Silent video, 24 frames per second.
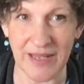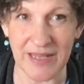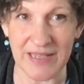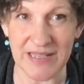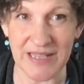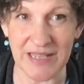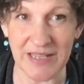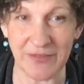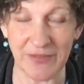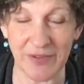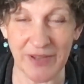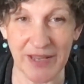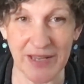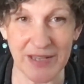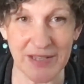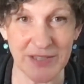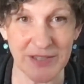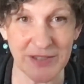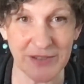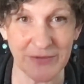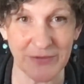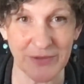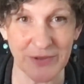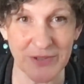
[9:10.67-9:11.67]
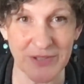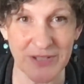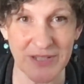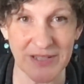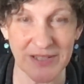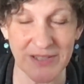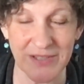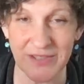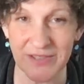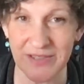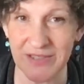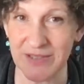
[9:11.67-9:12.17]
identification of first
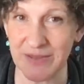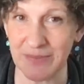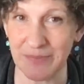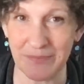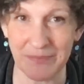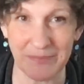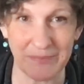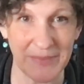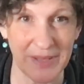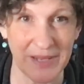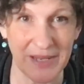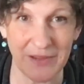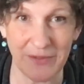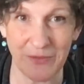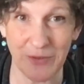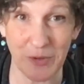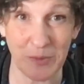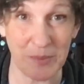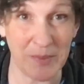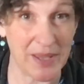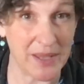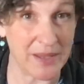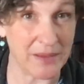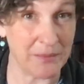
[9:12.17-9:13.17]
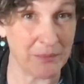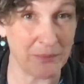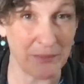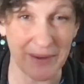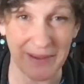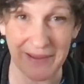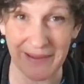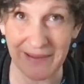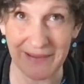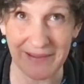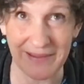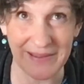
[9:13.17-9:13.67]
editions. Many of you may
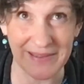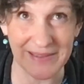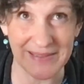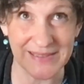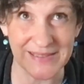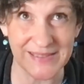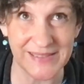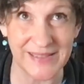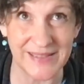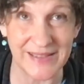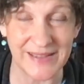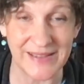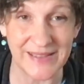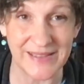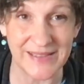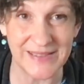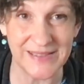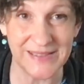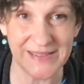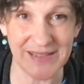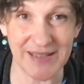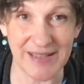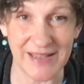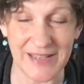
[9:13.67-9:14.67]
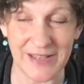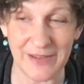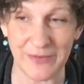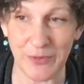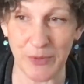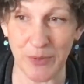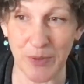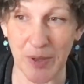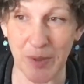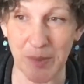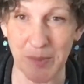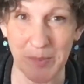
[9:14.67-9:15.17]
recognize this. If
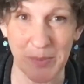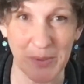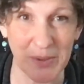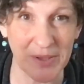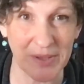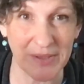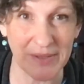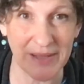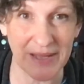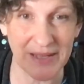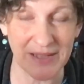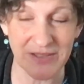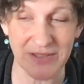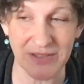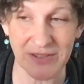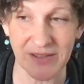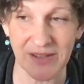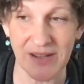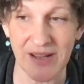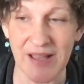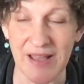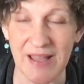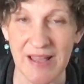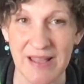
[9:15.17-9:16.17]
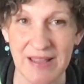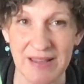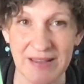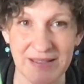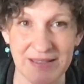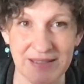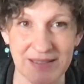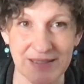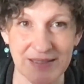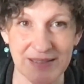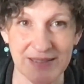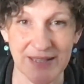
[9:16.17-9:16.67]
you are a book collector,
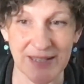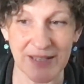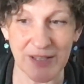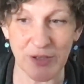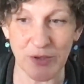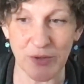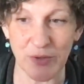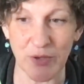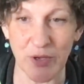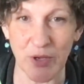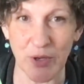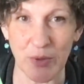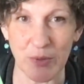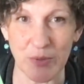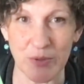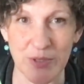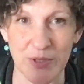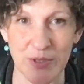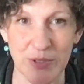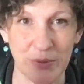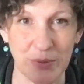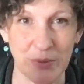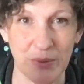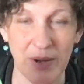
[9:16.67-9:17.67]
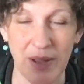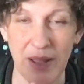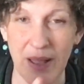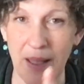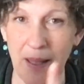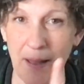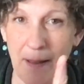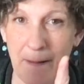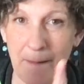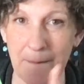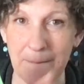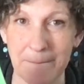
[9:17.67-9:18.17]
this is like your go-to
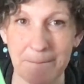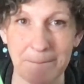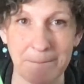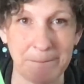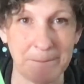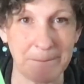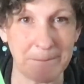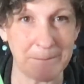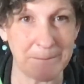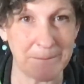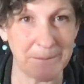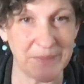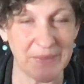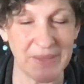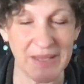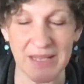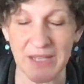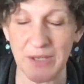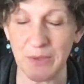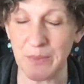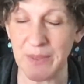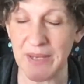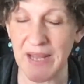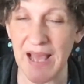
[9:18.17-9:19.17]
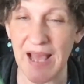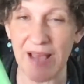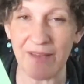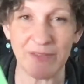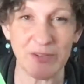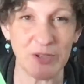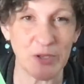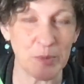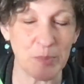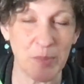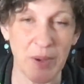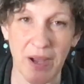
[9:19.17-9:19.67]
thing you would have
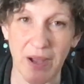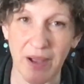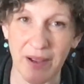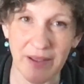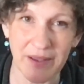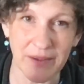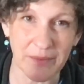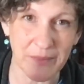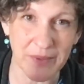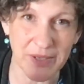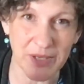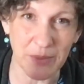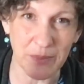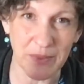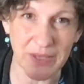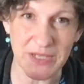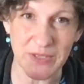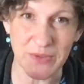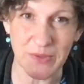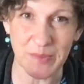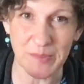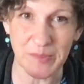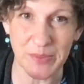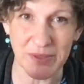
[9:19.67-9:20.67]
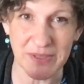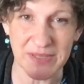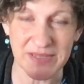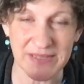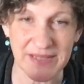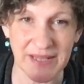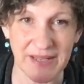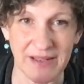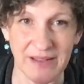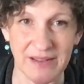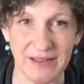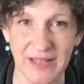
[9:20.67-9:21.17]
in your pocket when you went to a book
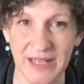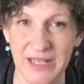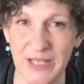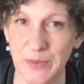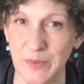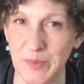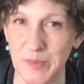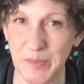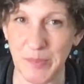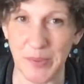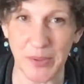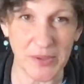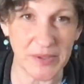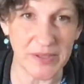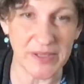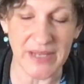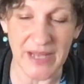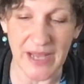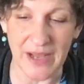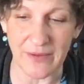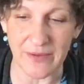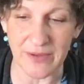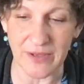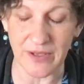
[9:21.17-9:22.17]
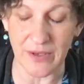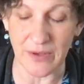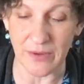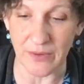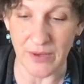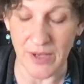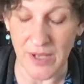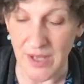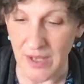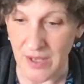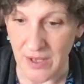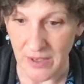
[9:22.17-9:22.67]
sale, and you would pull it out and
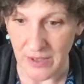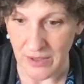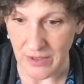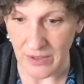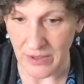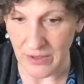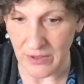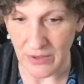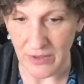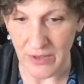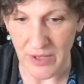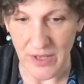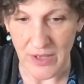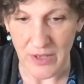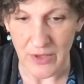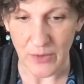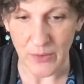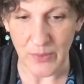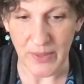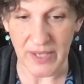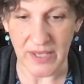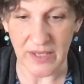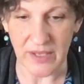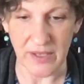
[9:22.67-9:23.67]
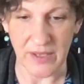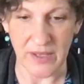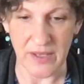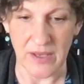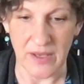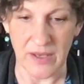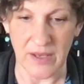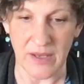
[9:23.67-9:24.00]
go, oh, quick.